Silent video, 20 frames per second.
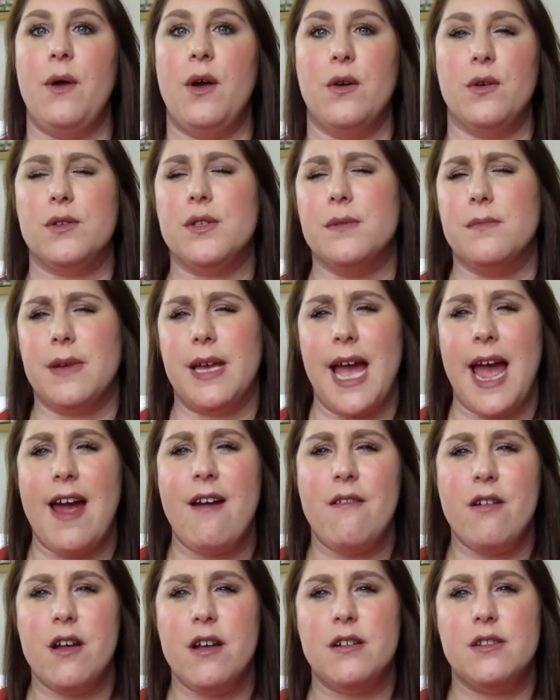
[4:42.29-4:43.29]
we've got some
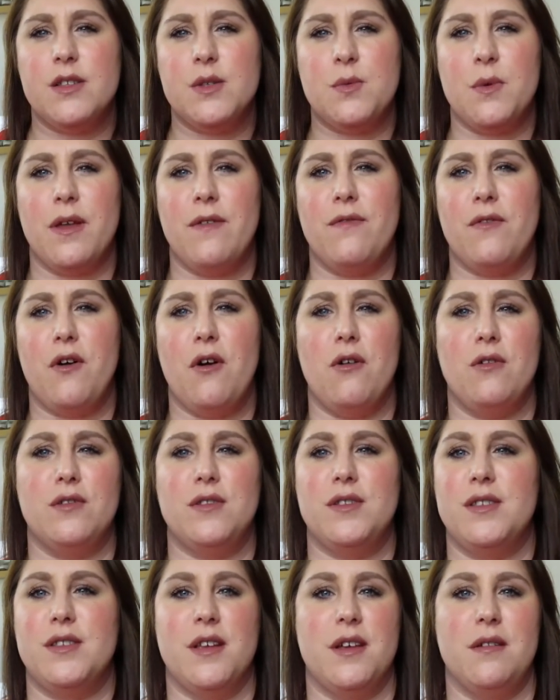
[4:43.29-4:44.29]
carrots, we've
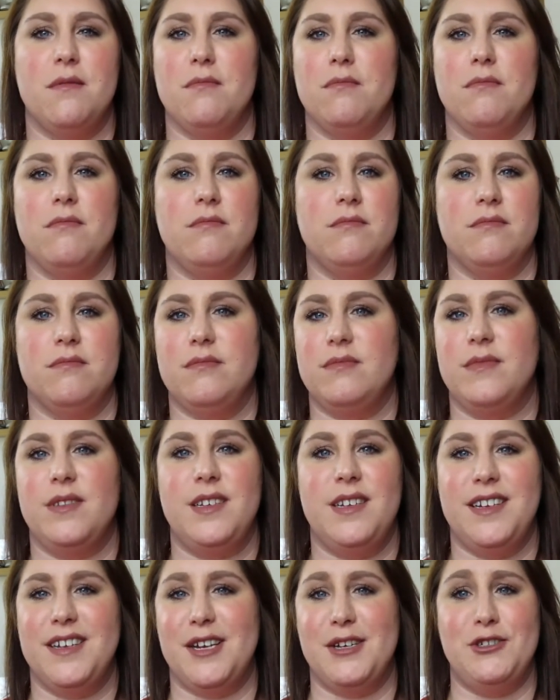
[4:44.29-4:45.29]
got some,
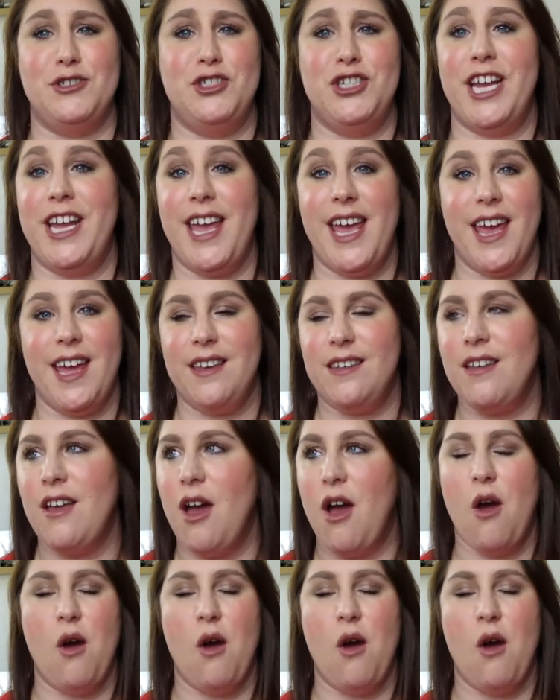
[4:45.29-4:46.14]
you know, chicken,